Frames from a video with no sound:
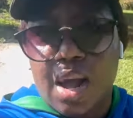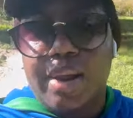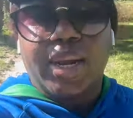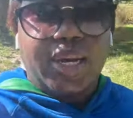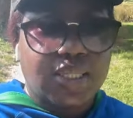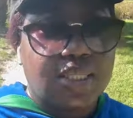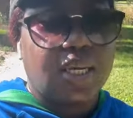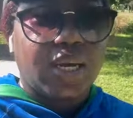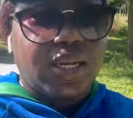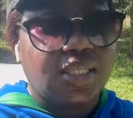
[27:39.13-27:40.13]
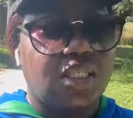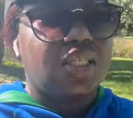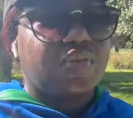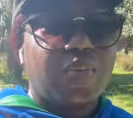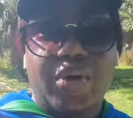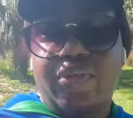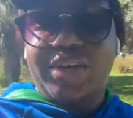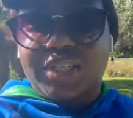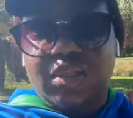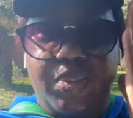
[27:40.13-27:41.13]
Like I said, it's just for
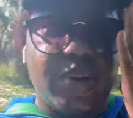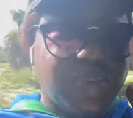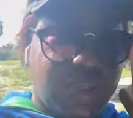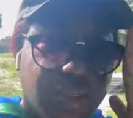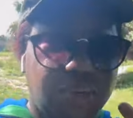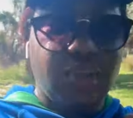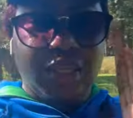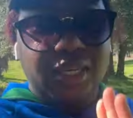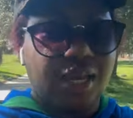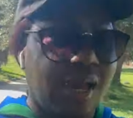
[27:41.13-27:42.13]
motivation and purposes only.